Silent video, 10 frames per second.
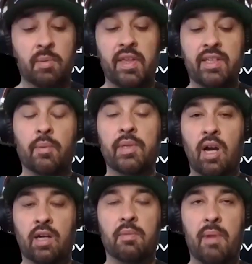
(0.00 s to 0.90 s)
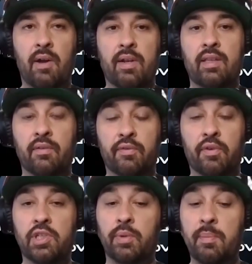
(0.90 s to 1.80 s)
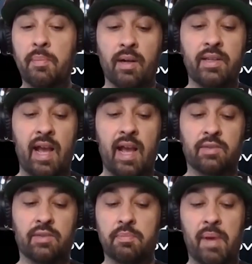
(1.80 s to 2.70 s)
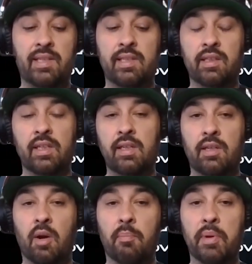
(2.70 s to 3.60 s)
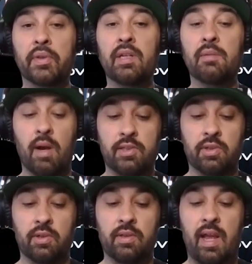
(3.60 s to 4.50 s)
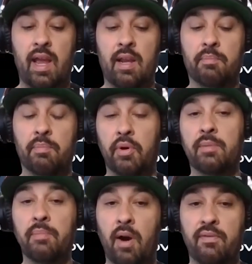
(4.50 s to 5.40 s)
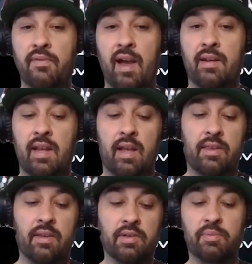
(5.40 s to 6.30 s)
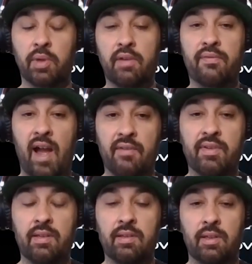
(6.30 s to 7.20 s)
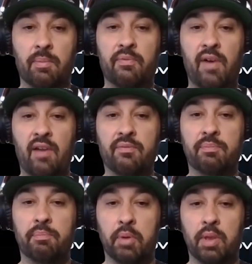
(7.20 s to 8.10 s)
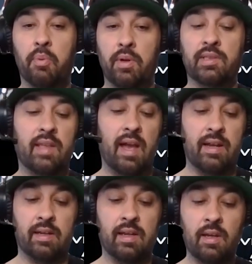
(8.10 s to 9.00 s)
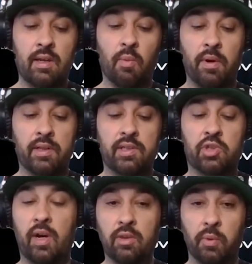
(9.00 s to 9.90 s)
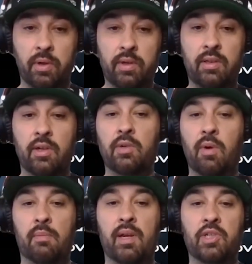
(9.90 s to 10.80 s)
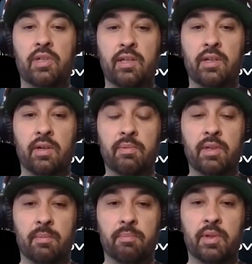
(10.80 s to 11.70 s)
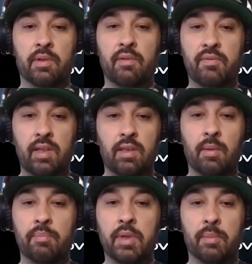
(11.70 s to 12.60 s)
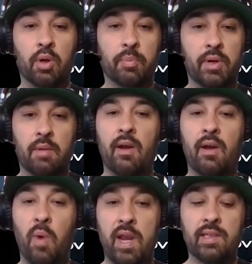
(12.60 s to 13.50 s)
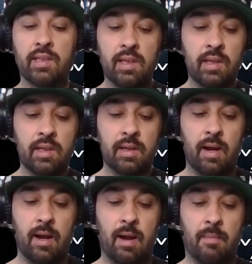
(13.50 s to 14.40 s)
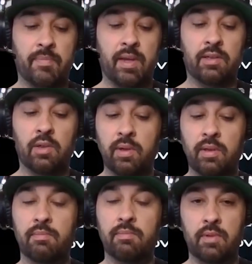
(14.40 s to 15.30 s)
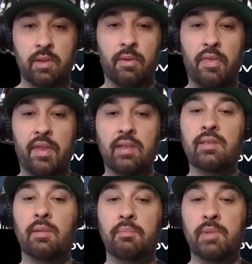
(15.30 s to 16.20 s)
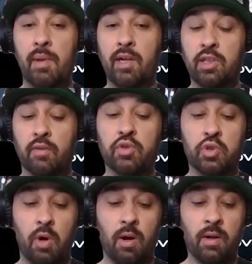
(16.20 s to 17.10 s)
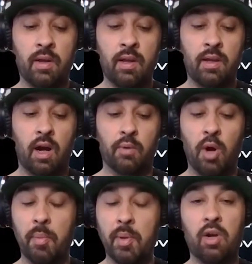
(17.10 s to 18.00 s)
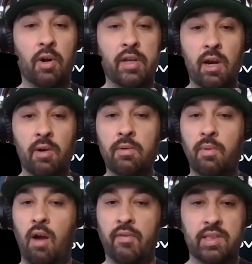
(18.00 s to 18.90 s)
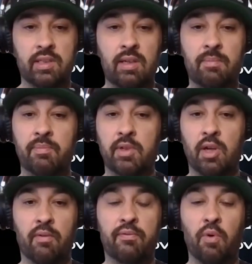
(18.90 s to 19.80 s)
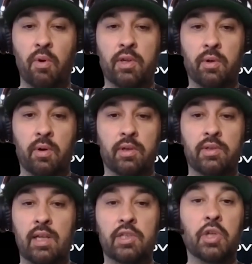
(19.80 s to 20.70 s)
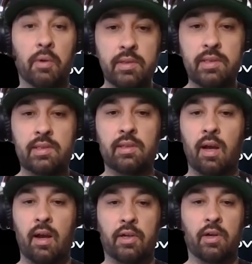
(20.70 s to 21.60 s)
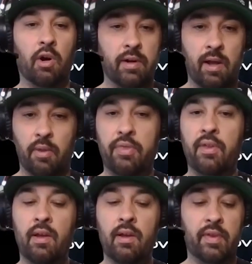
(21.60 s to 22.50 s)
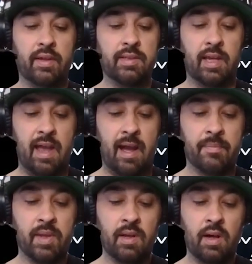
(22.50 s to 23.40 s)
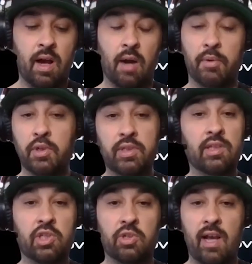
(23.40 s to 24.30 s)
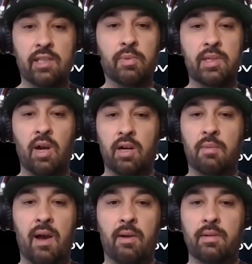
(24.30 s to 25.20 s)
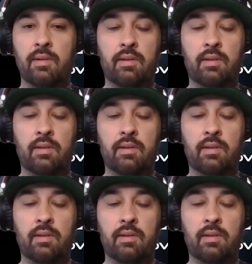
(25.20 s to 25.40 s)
of the things that we talked about in the first 3 podcasts was basically, building muscle and burning body fat. And there's really 5 bullet points to that. And one is strength work. You want to make sure that you're lifting the appropriate amount of weight and doing, the things to make yourself strong. Aerobic cardio, obviously, for your endurance, your heart health, things like that. Reducing stress. We talked about,